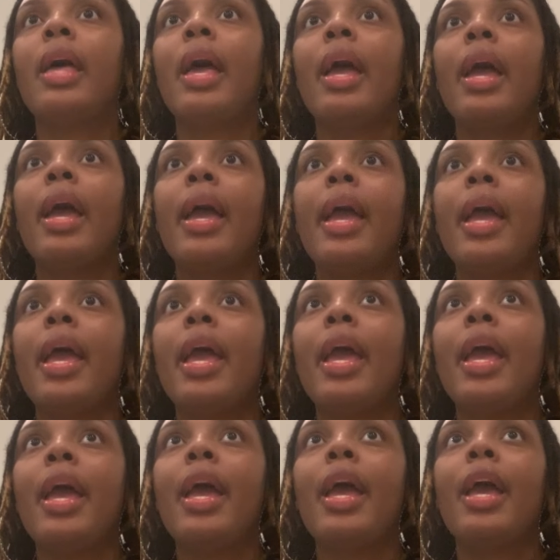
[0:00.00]

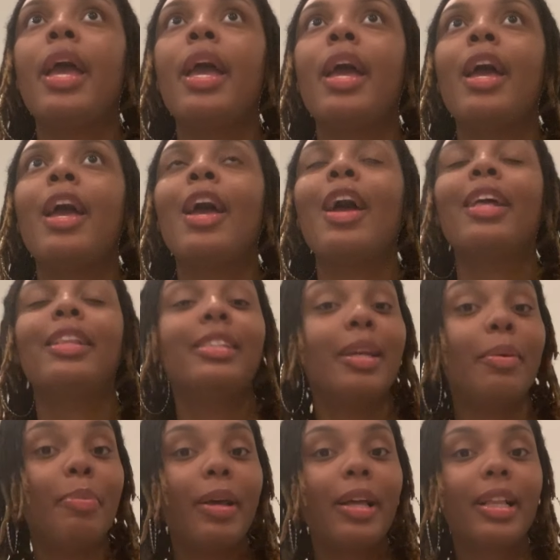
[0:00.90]
they
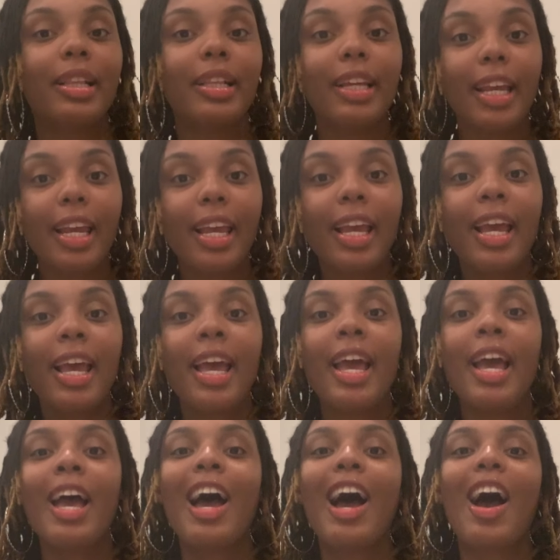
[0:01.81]
typically
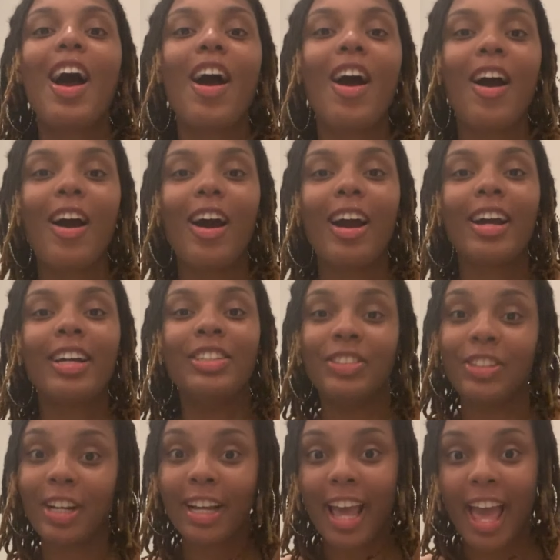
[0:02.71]
are
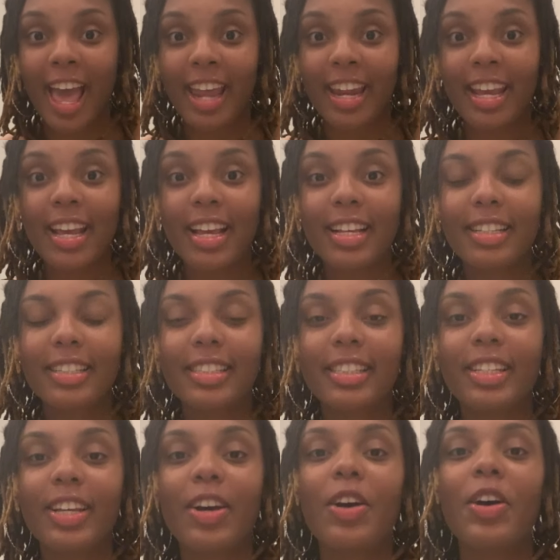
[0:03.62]
drug addicts.
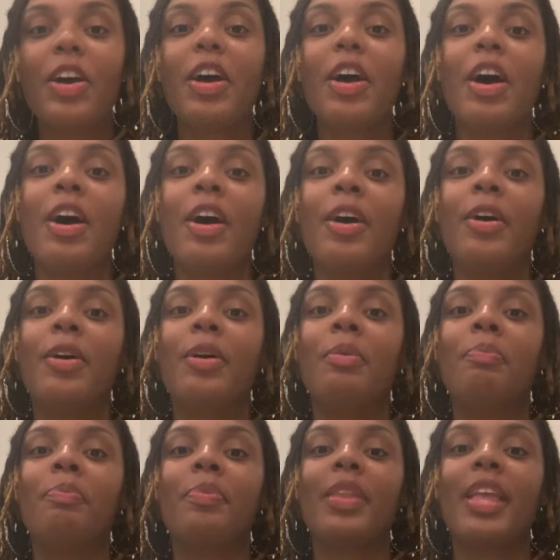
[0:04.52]

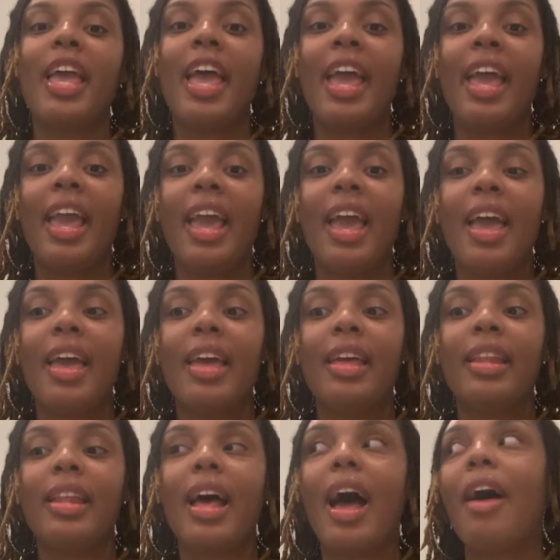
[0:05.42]
Um,
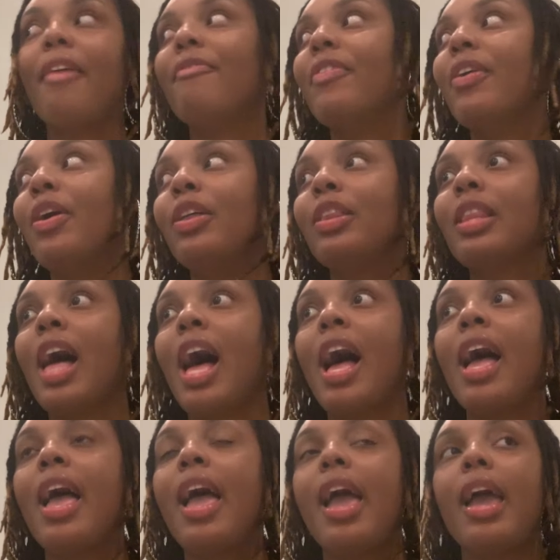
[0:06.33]
and I felt
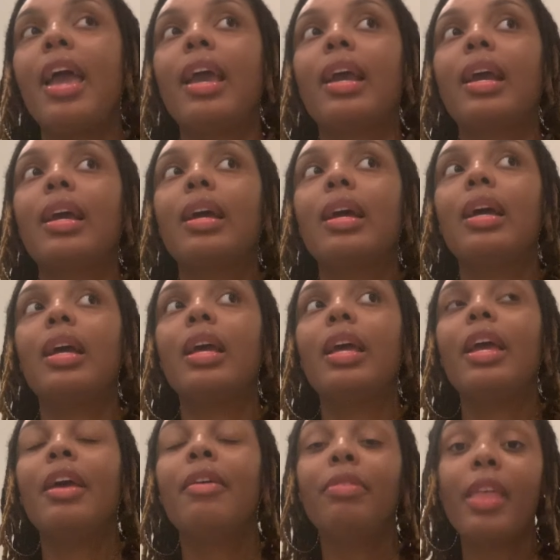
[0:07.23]
like
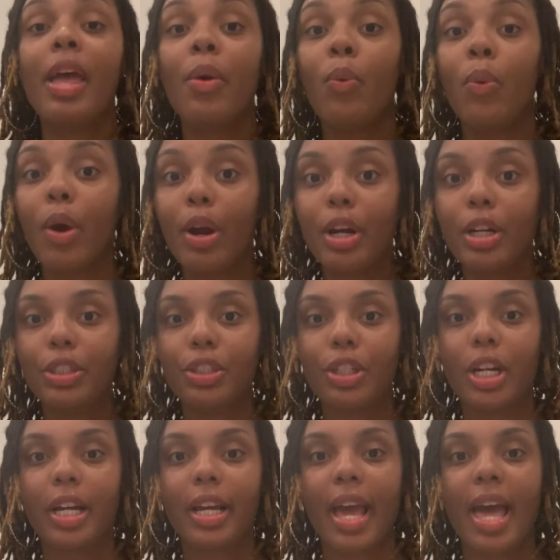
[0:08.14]
if they weren't a
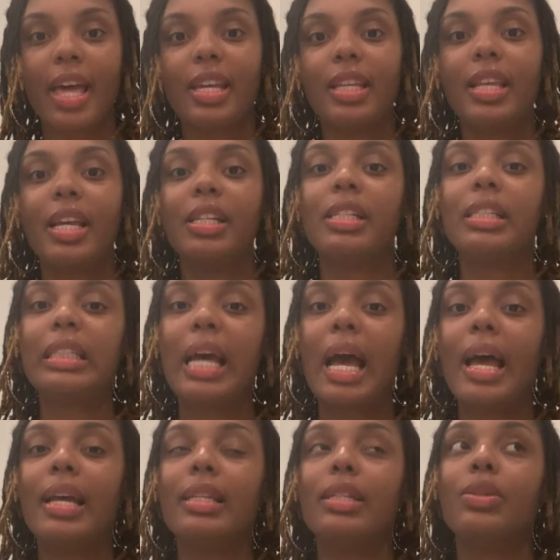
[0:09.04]
drug addict, they just
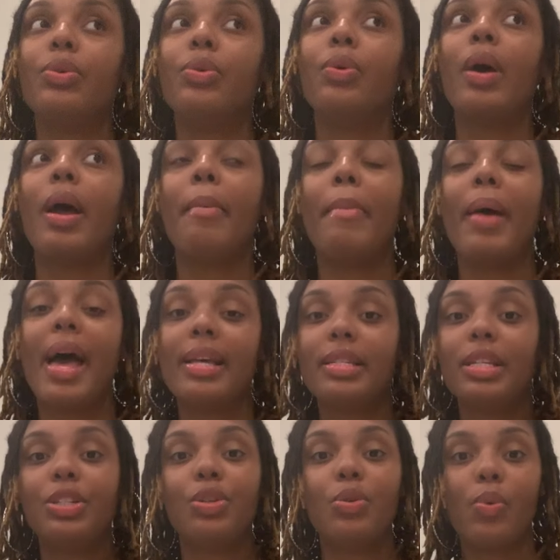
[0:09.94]
got into a bad
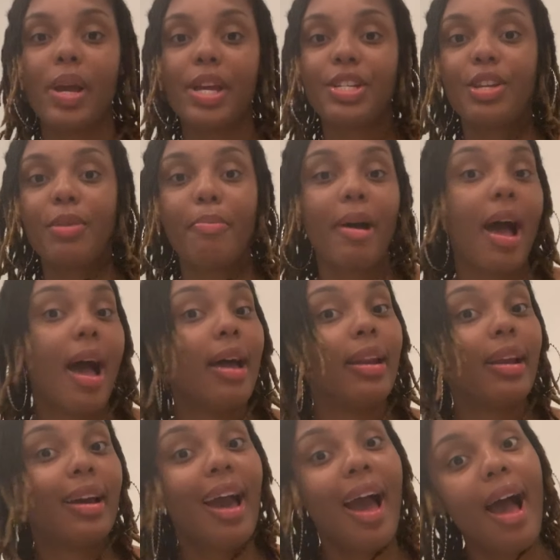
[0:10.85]
situation behind
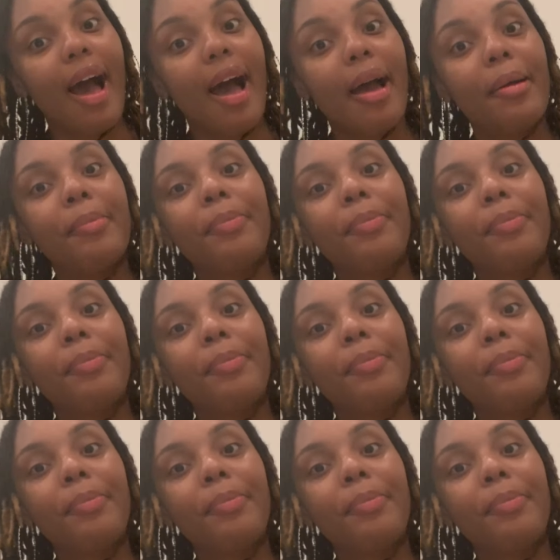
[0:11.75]
a guy.